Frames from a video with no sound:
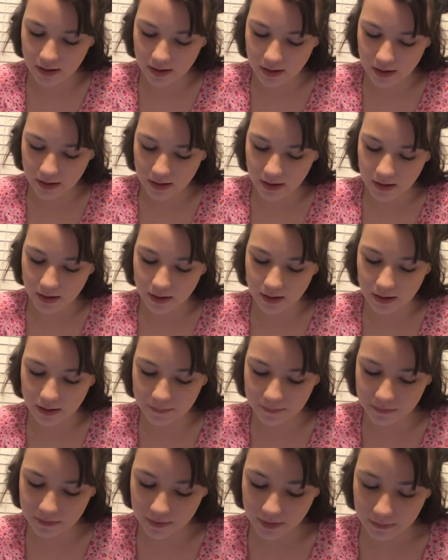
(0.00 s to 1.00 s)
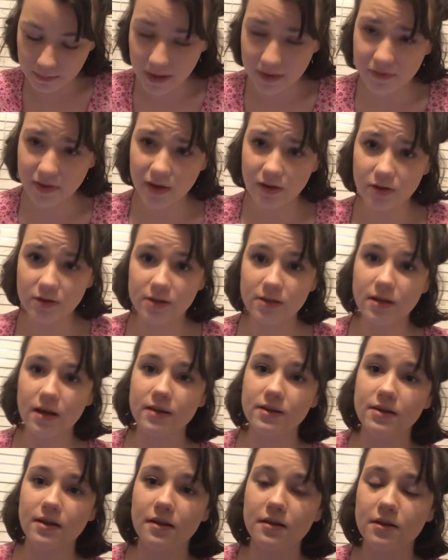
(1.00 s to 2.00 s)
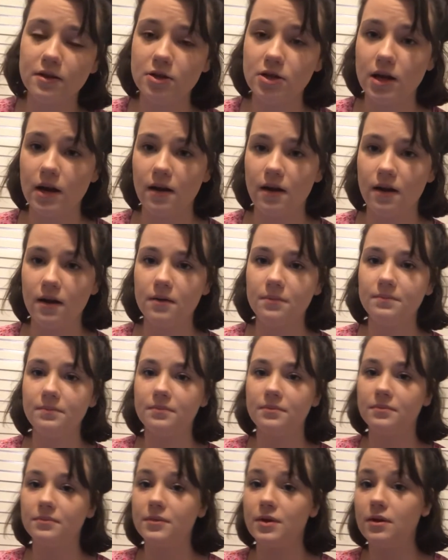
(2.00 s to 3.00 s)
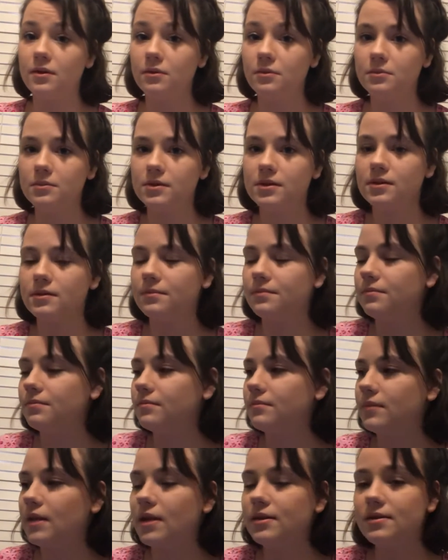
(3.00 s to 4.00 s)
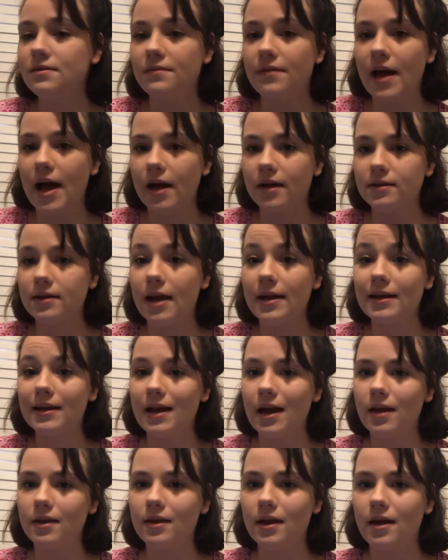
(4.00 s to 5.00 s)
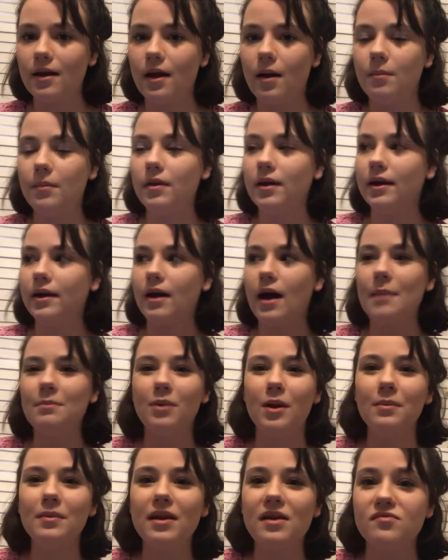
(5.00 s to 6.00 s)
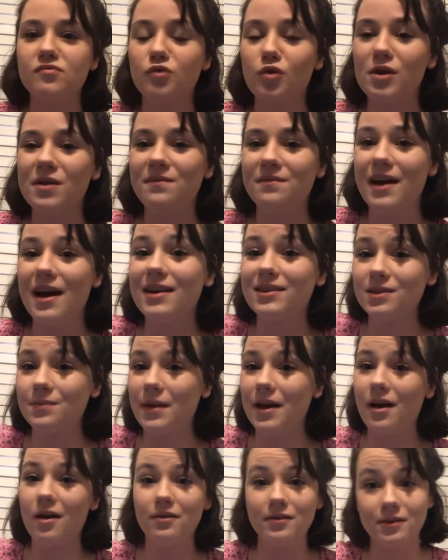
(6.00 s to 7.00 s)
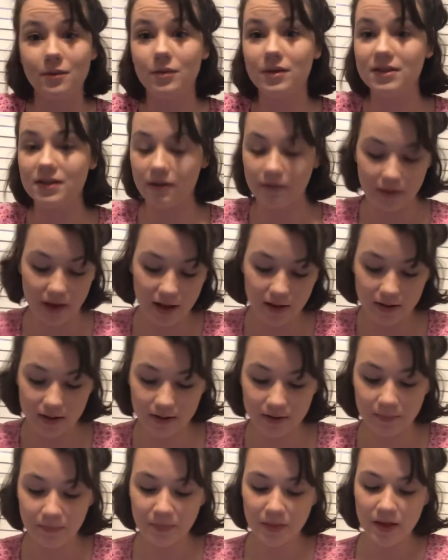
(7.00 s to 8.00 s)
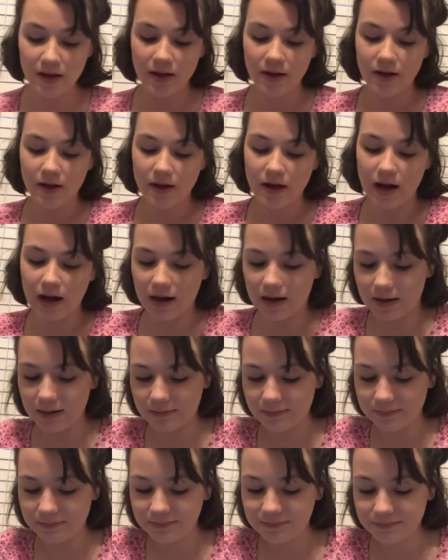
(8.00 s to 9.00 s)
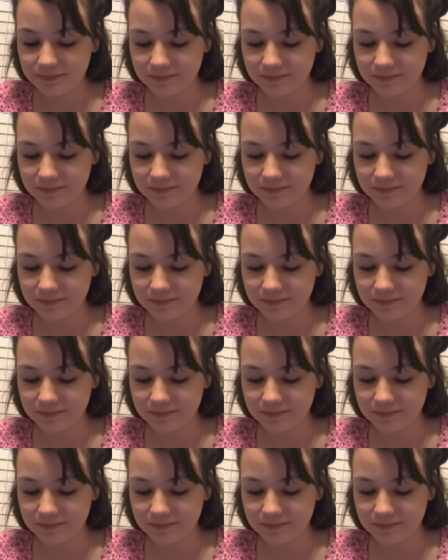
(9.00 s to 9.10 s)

Um, my finger just got stuck in the chair. Oops. That's a fact. I can add that. I'm like, I'm probably at 40 facts by all the ones I've added. Um,